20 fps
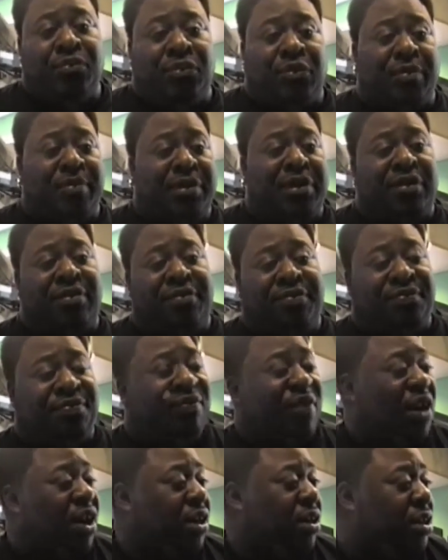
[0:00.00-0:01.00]
They may say, well,
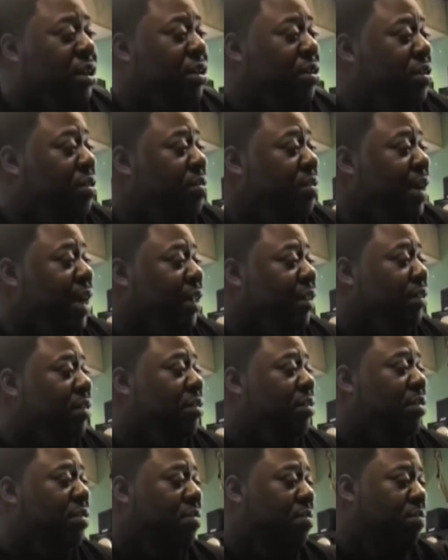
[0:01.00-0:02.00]
fuck you, you out the
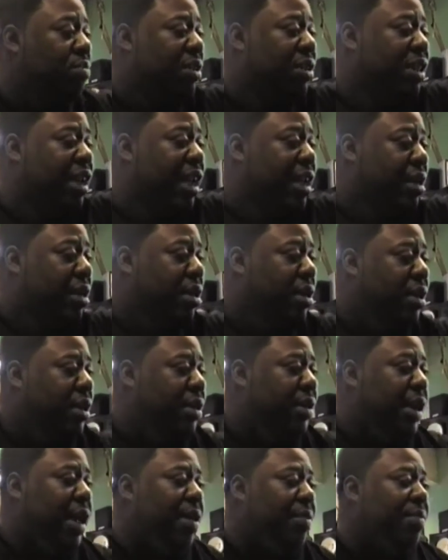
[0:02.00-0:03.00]
door. We take
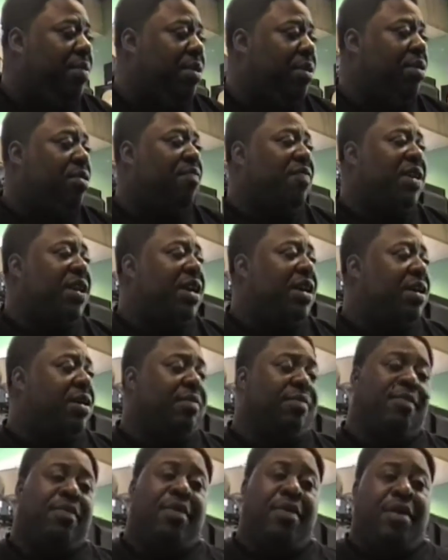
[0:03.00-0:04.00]
that one over here.
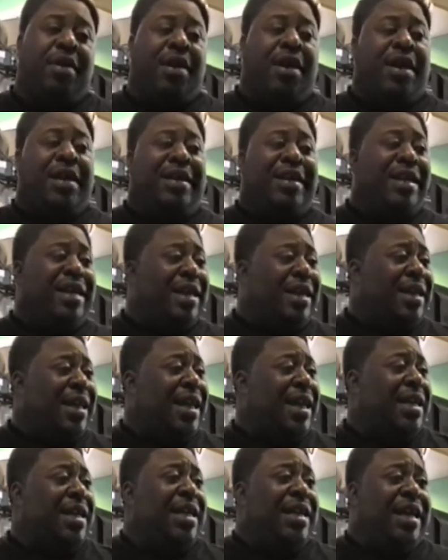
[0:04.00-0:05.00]
And then
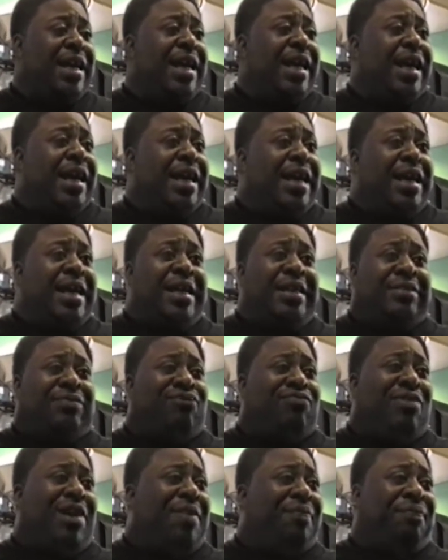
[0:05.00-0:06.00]
again, it's
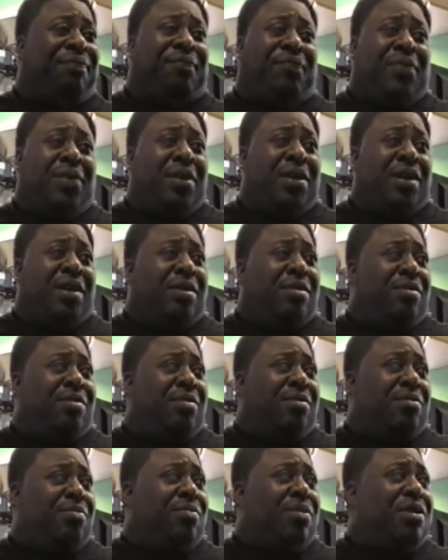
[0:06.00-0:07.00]
rough
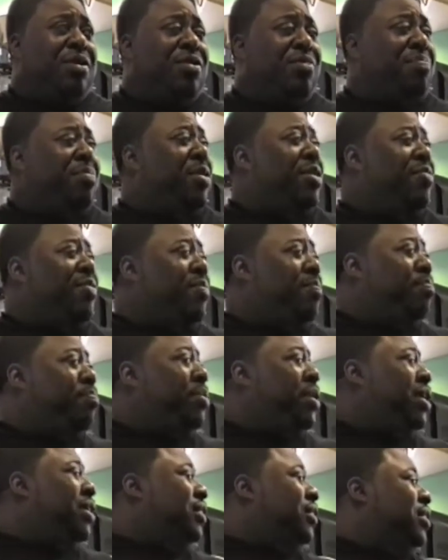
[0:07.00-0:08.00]
when you've been
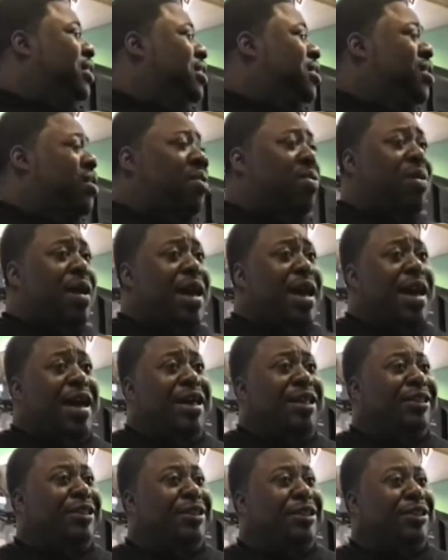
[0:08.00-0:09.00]
busting your
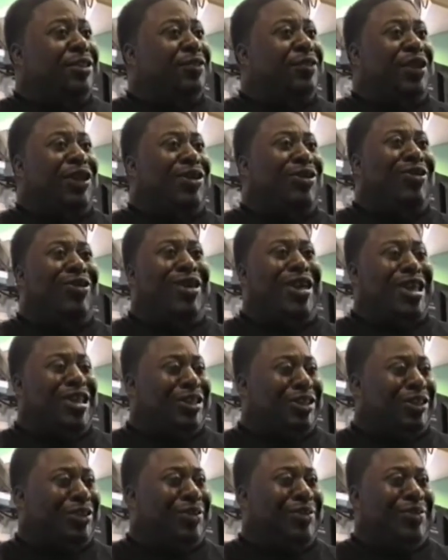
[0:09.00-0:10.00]
ass in a recording
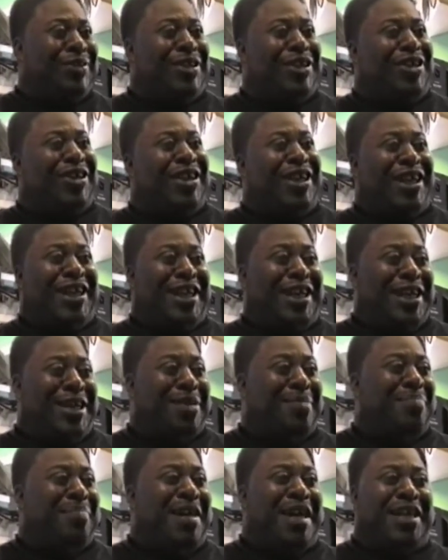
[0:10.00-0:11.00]
studio and
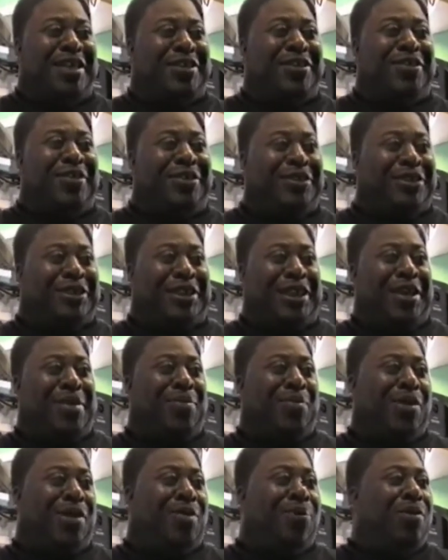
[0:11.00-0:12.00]
here Major gonna say,
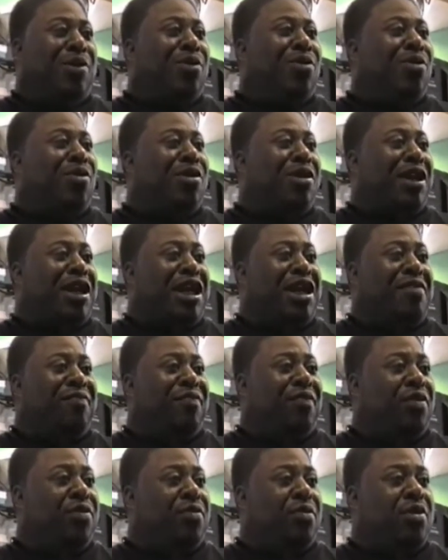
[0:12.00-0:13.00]
well, we're gonna
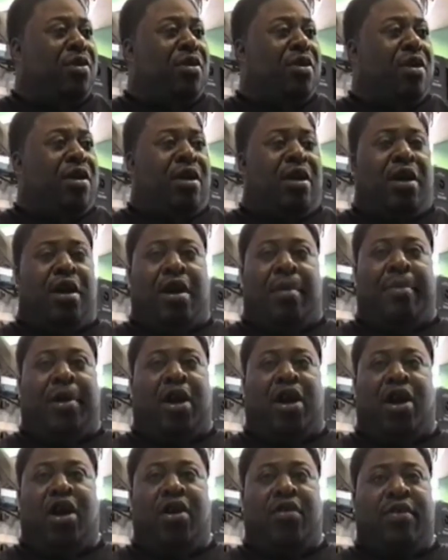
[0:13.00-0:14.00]
give you
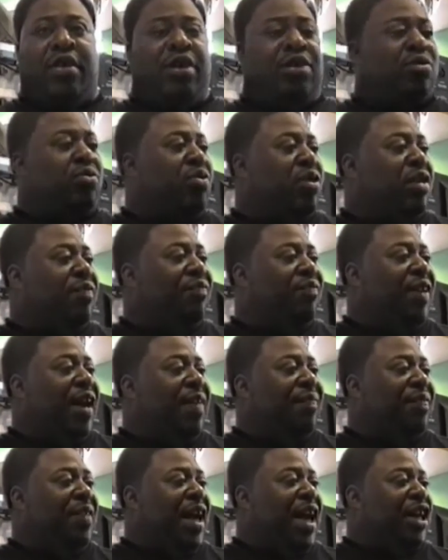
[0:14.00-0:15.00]

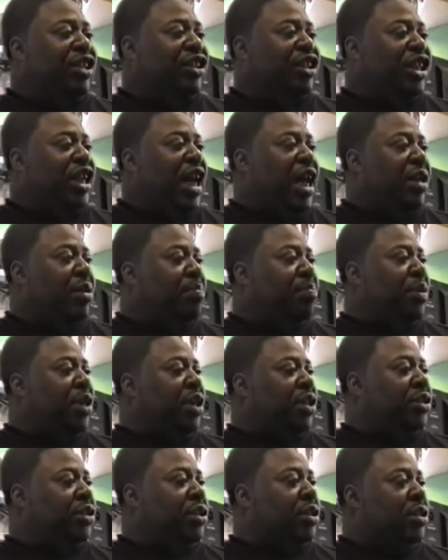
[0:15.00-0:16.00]
$125,000
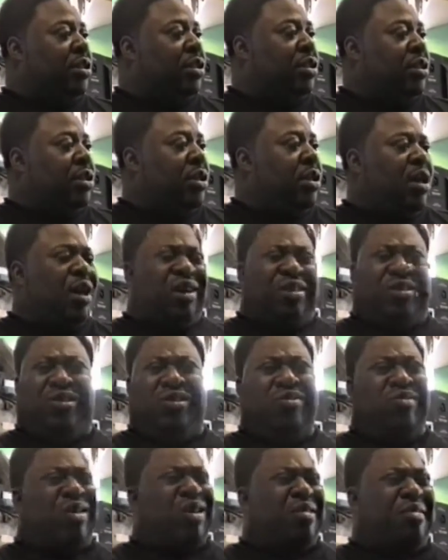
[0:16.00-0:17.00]
budget, a
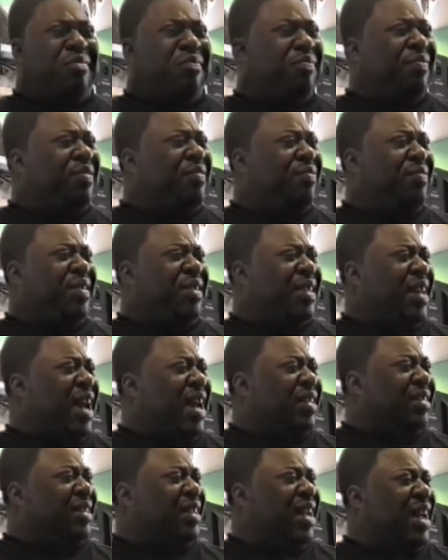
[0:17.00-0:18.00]

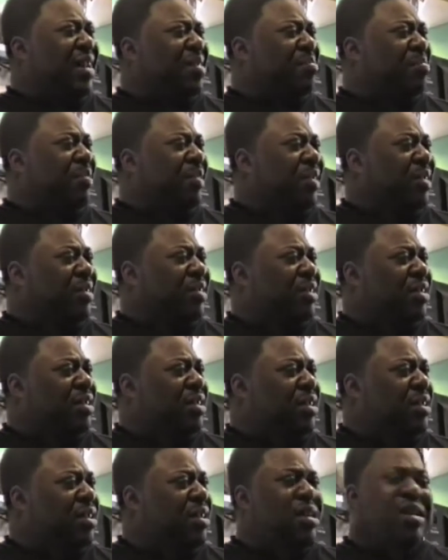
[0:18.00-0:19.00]
$250,000 budget.
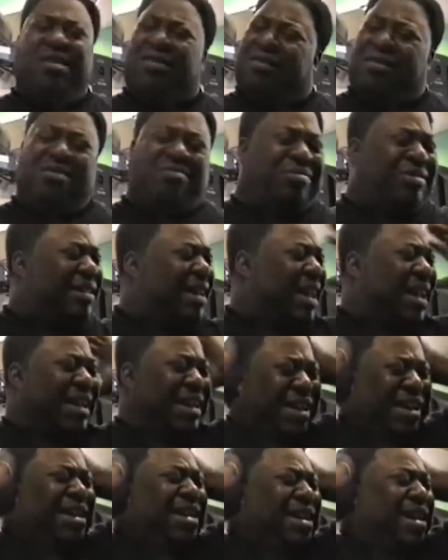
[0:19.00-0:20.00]
You
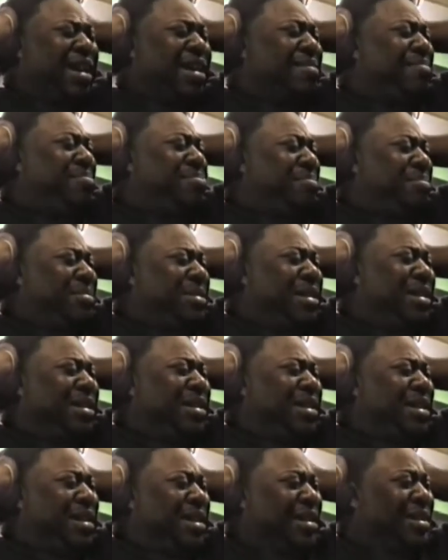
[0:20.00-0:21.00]
taking that
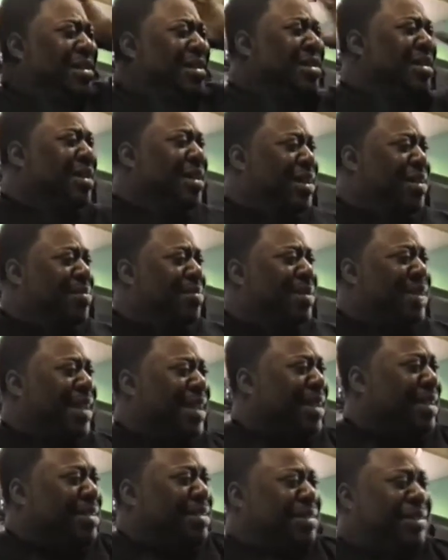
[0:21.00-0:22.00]
money? I'm
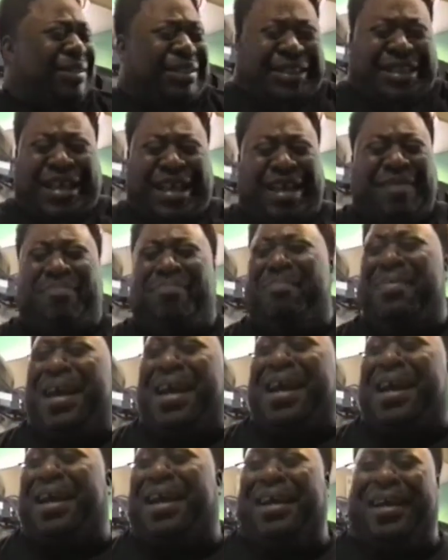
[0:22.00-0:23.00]
like, get
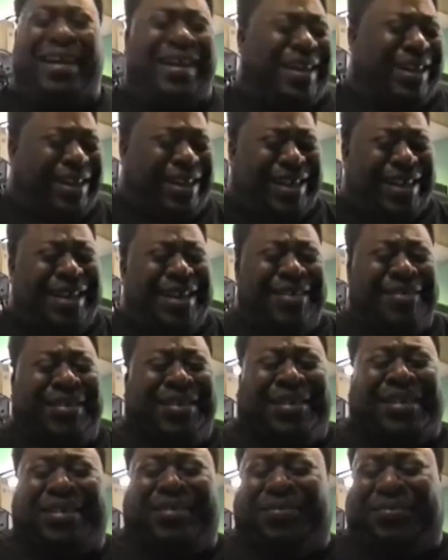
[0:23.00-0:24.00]
me!
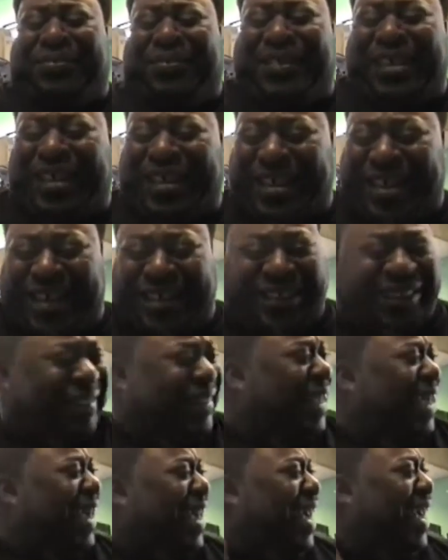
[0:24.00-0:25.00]
What the fuck, I
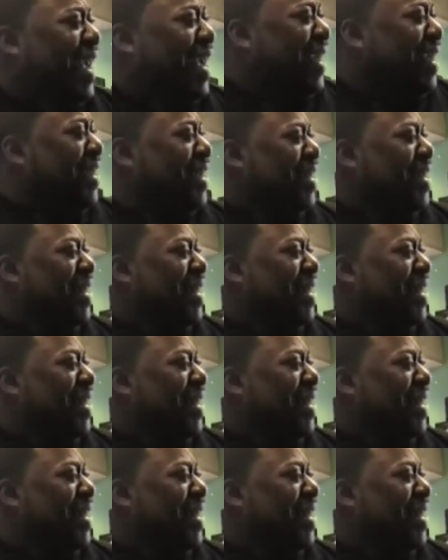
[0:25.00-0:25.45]
signed?